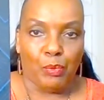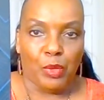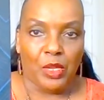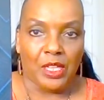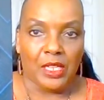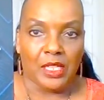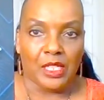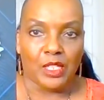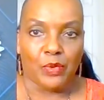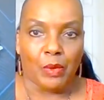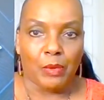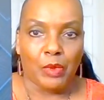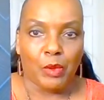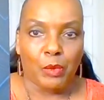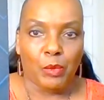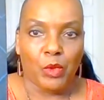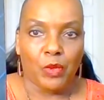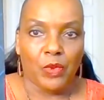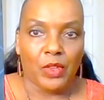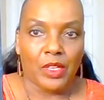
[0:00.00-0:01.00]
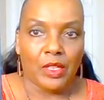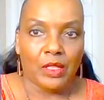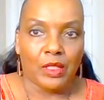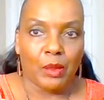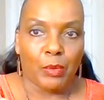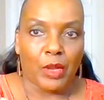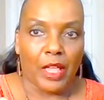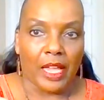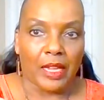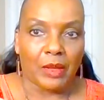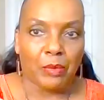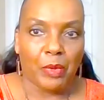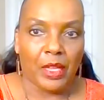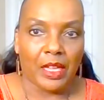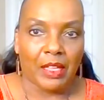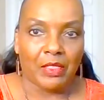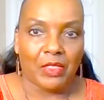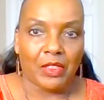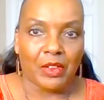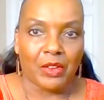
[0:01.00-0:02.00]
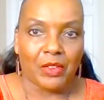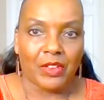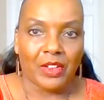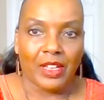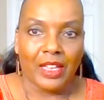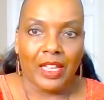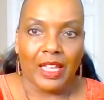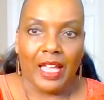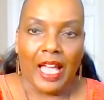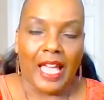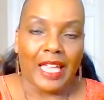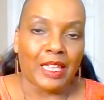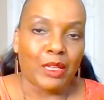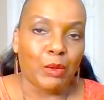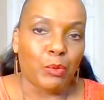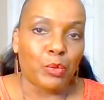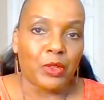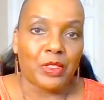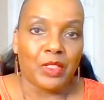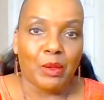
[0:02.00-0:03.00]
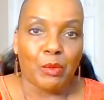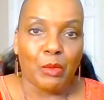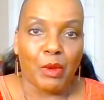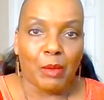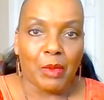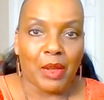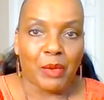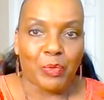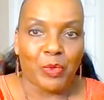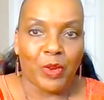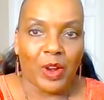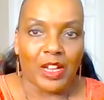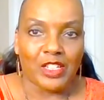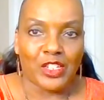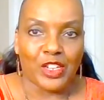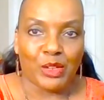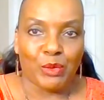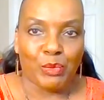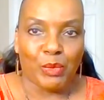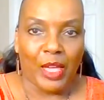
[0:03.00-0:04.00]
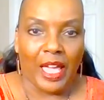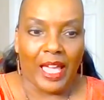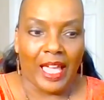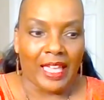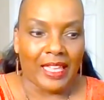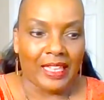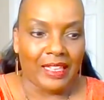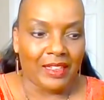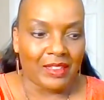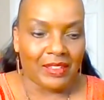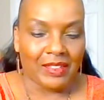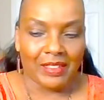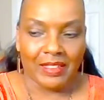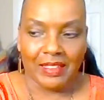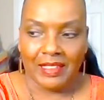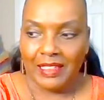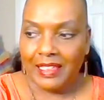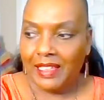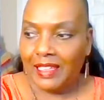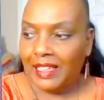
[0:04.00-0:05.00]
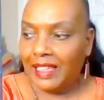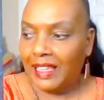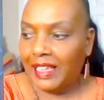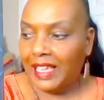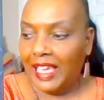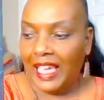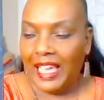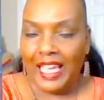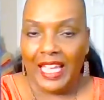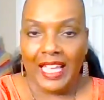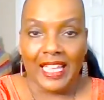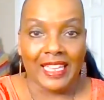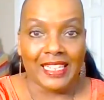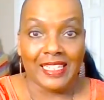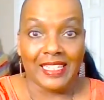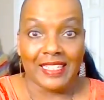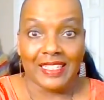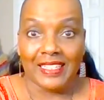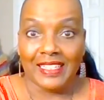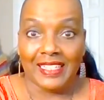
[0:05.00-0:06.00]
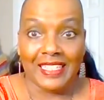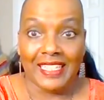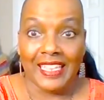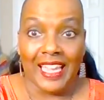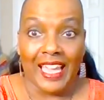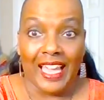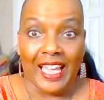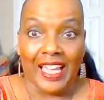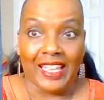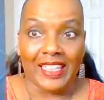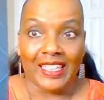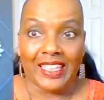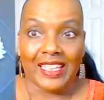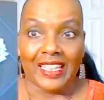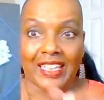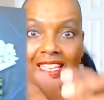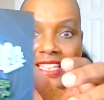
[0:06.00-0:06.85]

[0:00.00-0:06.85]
pins from the movie The Black Panther. I can put them on my project bag. And yeah,